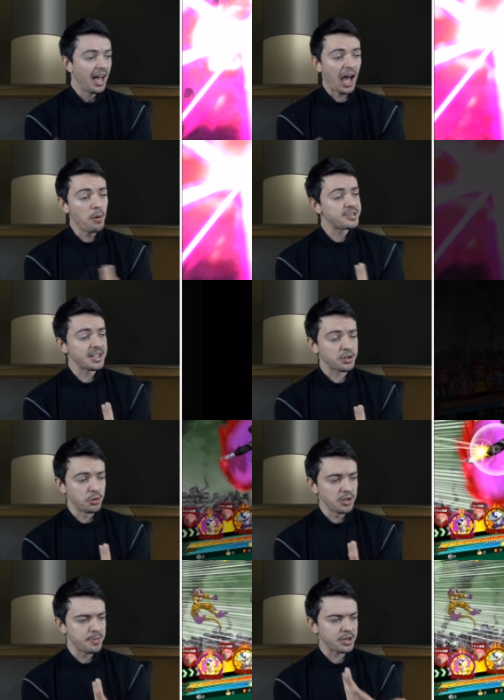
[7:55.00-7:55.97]
I would say
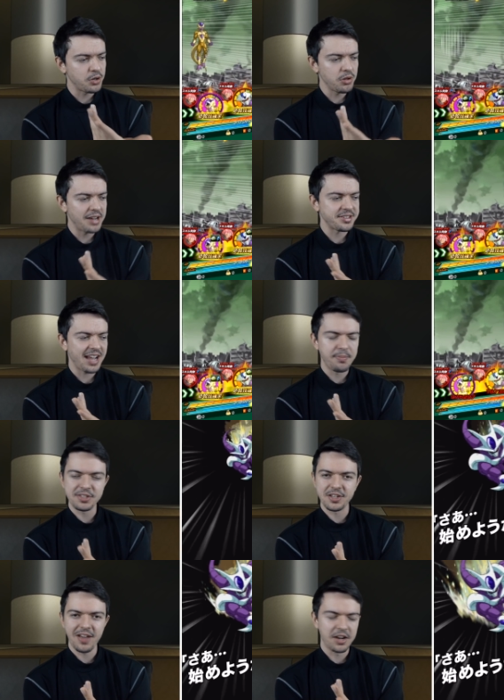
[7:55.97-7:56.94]
Cooler, but Cooler has a type
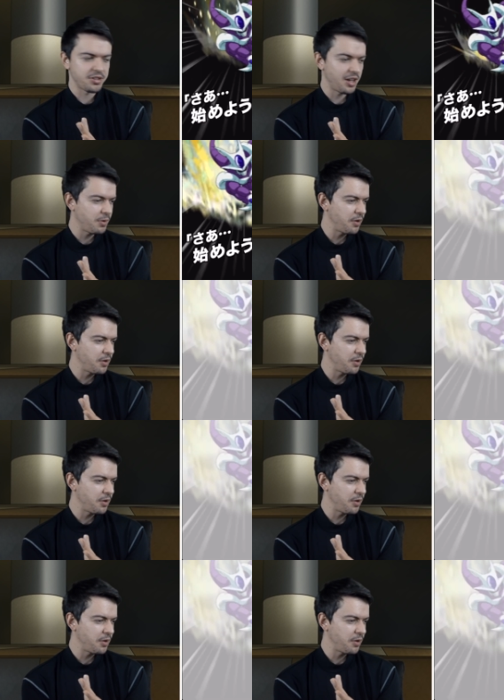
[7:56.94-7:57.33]
disadvantage, so I don't